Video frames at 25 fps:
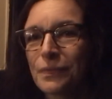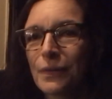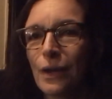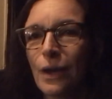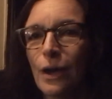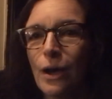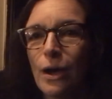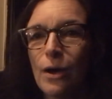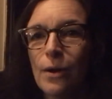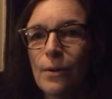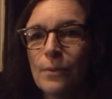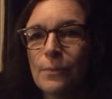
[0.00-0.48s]

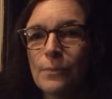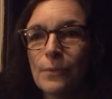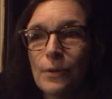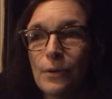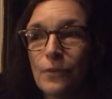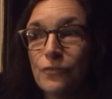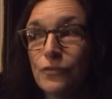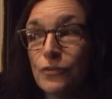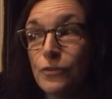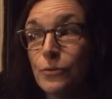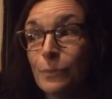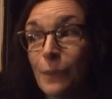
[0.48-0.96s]
Um, a
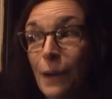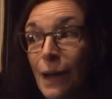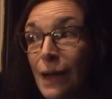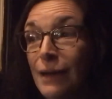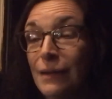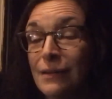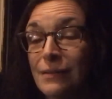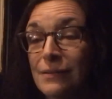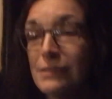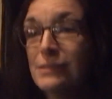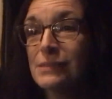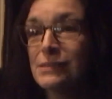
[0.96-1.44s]
few
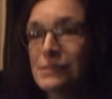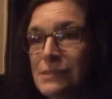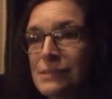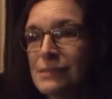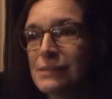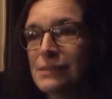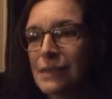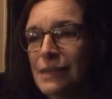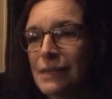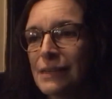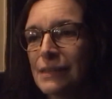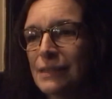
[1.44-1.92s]

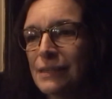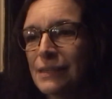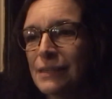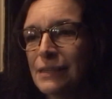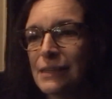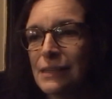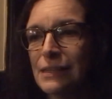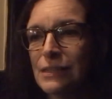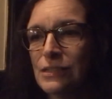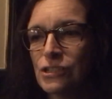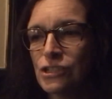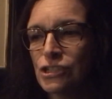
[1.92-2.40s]
miles, I think,
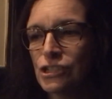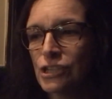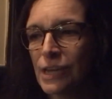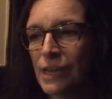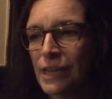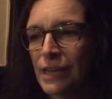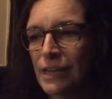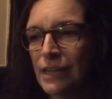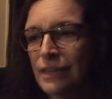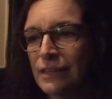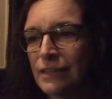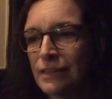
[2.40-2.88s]
each
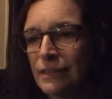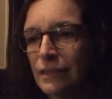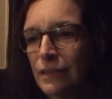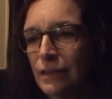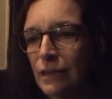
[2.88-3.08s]
day